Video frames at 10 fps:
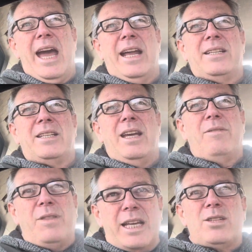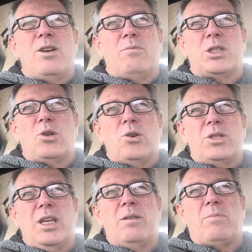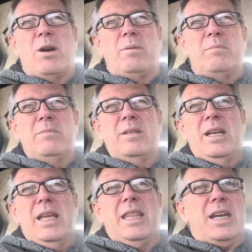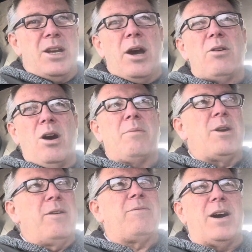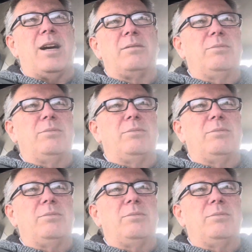and if that's not what's causing the problem, then no harm, no foul.